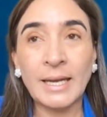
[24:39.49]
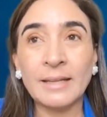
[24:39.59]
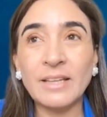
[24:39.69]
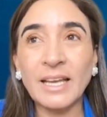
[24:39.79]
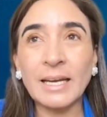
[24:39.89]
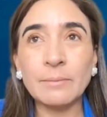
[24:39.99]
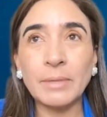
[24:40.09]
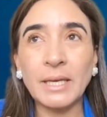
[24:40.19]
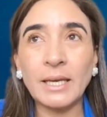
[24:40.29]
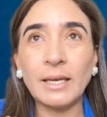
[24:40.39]
They can
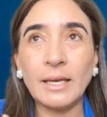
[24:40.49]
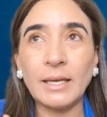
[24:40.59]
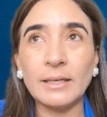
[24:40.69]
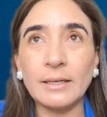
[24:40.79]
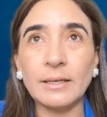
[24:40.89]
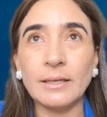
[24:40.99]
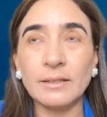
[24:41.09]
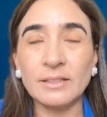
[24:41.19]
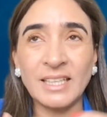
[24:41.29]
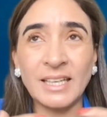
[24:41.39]
be in
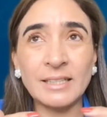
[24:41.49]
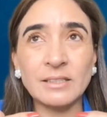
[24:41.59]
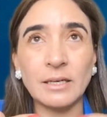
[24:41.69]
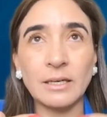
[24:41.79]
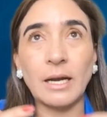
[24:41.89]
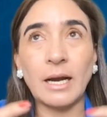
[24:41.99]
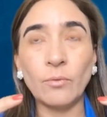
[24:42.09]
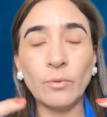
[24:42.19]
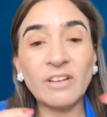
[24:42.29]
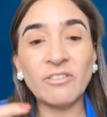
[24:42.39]
cities that are
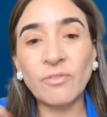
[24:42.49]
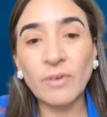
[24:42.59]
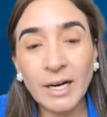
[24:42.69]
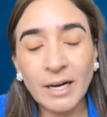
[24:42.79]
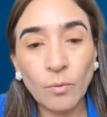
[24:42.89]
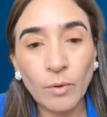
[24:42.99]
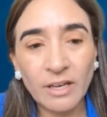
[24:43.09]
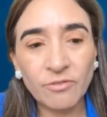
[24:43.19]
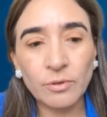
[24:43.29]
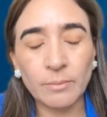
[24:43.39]
really far
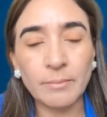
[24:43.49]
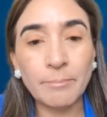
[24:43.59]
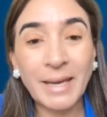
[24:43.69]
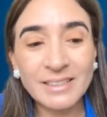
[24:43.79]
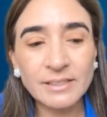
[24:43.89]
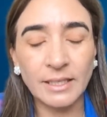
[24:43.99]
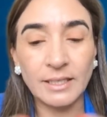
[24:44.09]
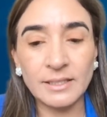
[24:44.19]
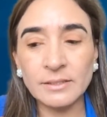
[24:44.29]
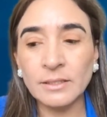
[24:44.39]
away from main
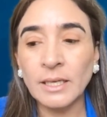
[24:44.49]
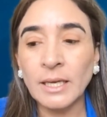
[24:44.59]
cities.